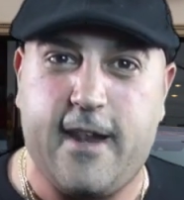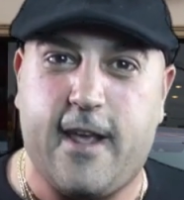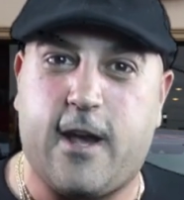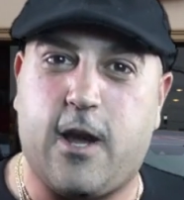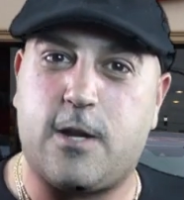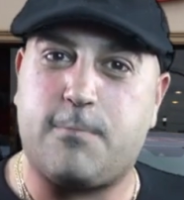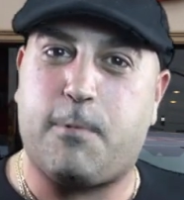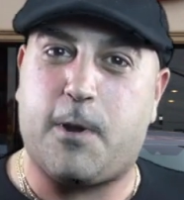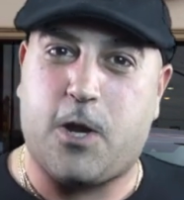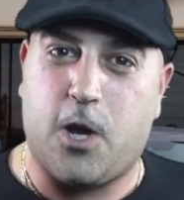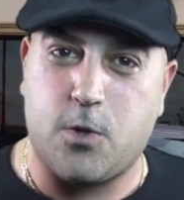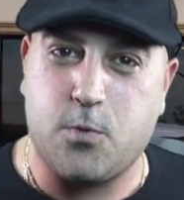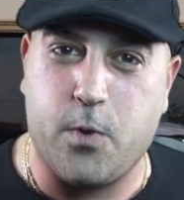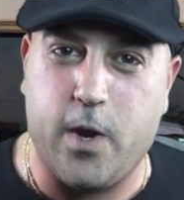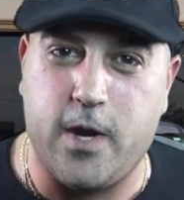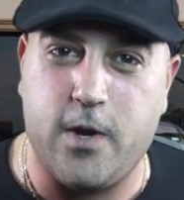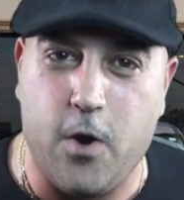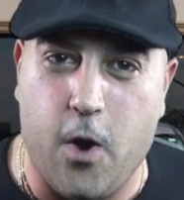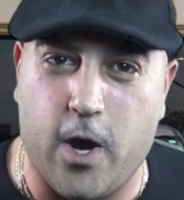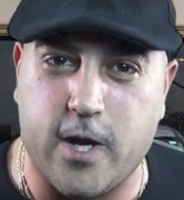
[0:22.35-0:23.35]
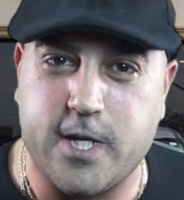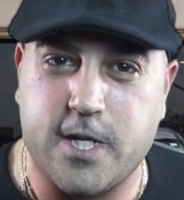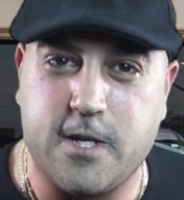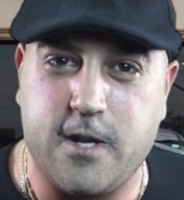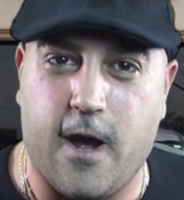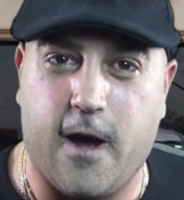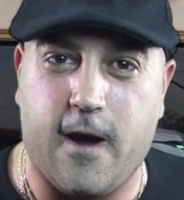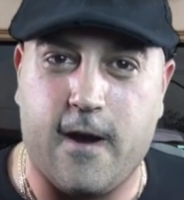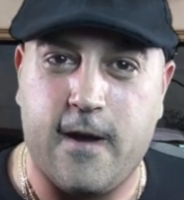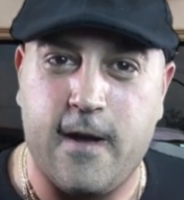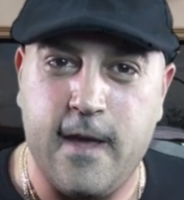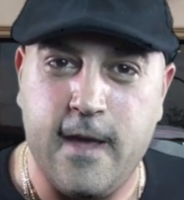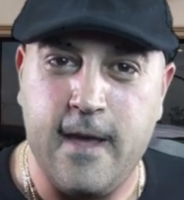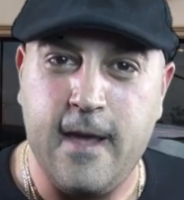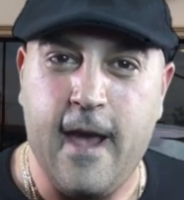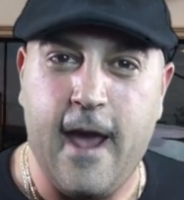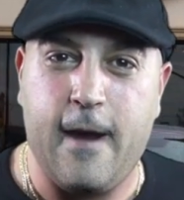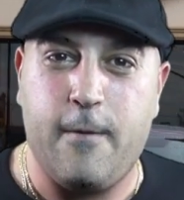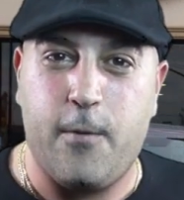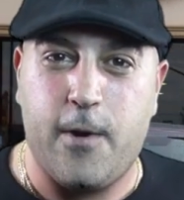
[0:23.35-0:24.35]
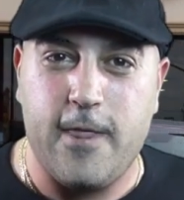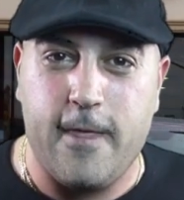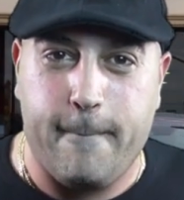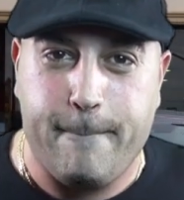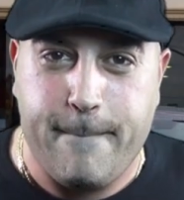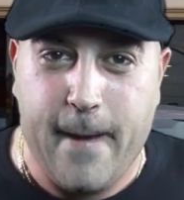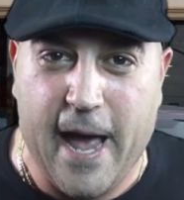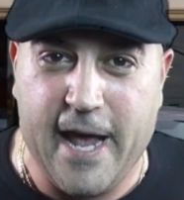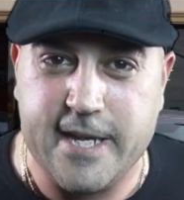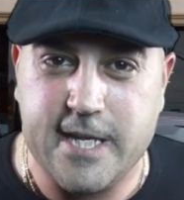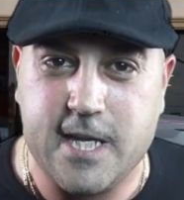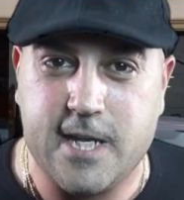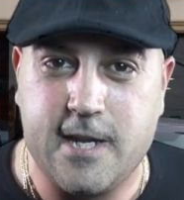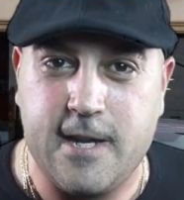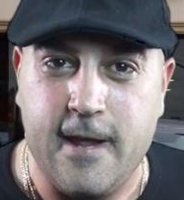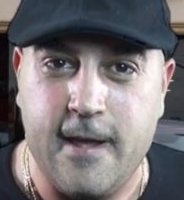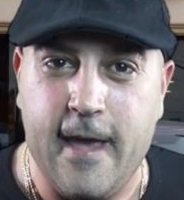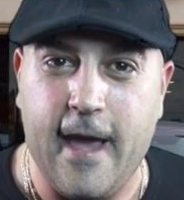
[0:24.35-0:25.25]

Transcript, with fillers: He goes, because we're North Star and we're the best.